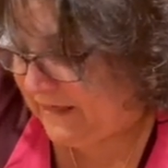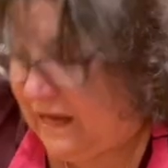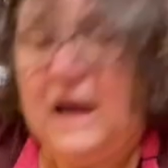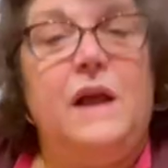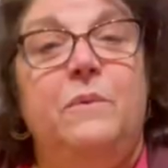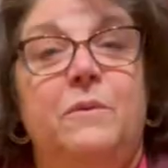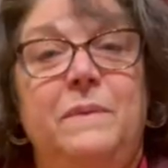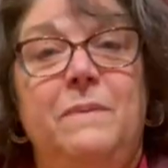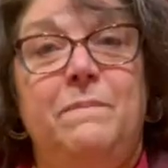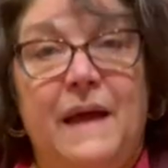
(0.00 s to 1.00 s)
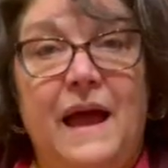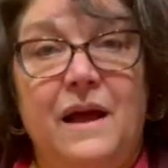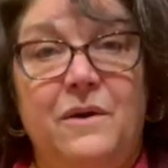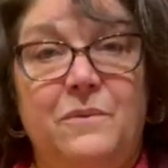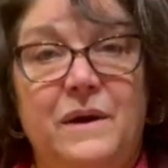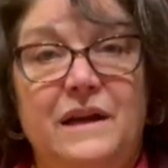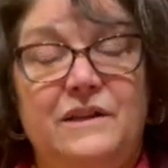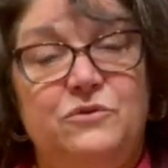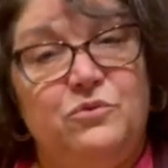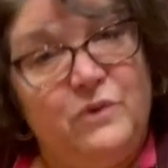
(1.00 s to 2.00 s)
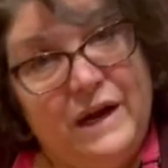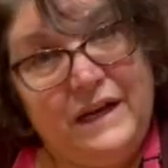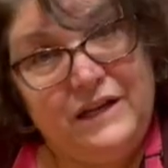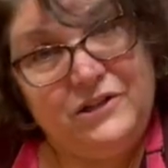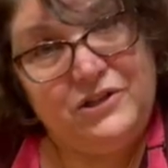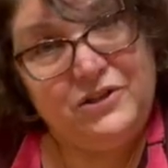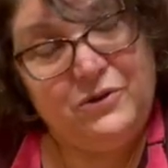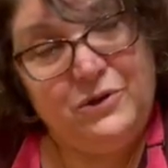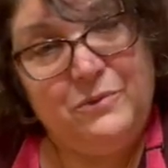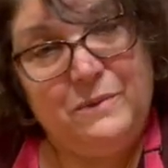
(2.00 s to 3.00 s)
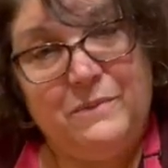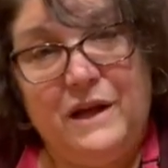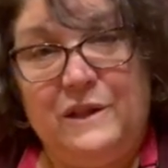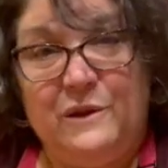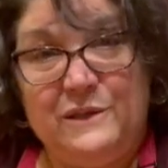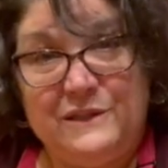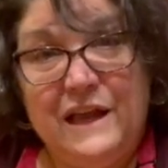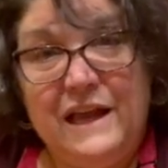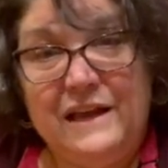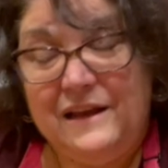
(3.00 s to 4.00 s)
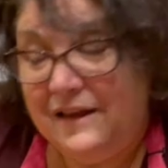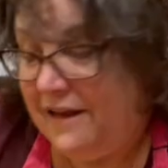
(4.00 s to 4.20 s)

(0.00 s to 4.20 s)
I will be back when it's ready to show you what mine looks like.